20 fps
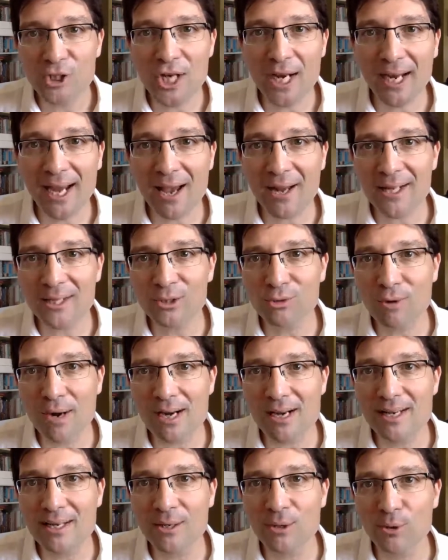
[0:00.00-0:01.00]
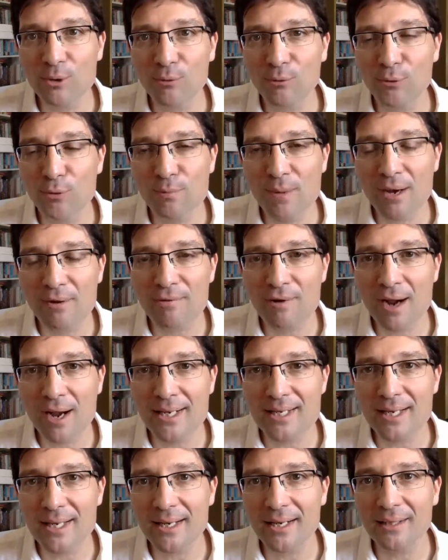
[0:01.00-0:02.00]
Check out Israeli Cool for all my
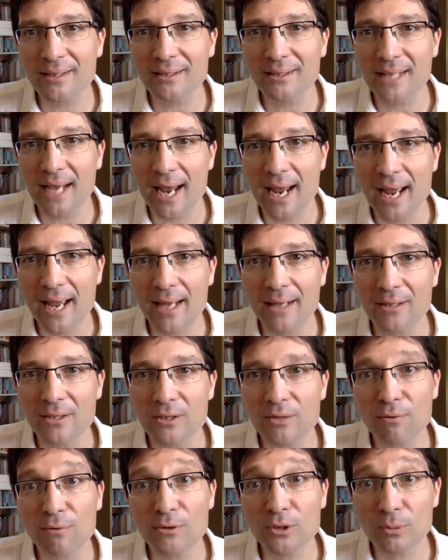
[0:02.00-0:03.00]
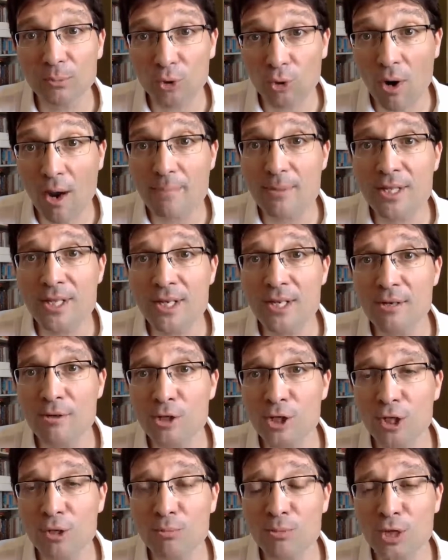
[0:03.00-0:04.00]
writings and subscribe to the
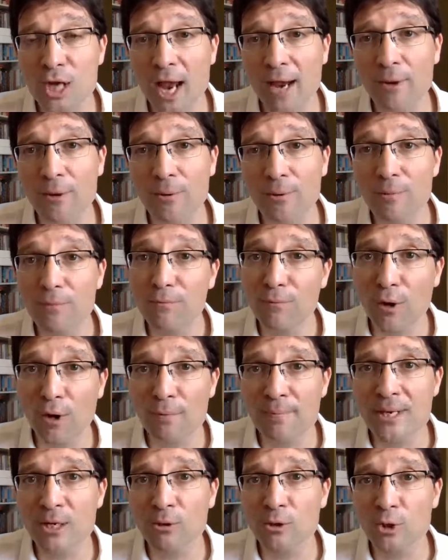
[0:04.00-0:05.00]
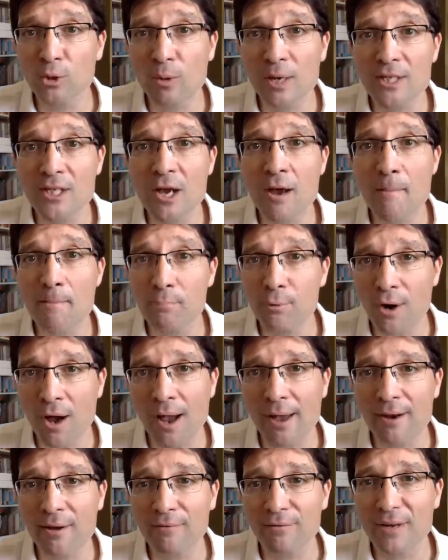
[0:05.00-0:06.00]
YouTube channel. Follow me on Twitter,
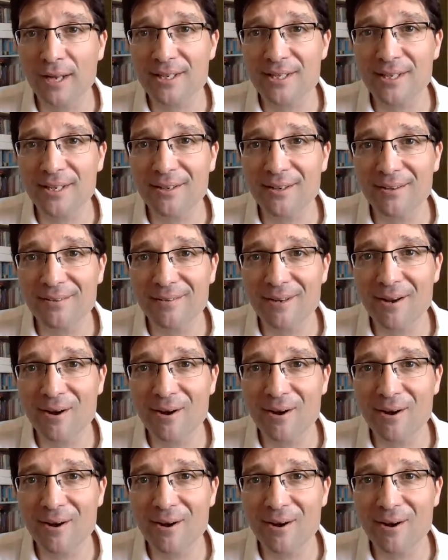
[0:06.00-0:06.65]
Brian of London.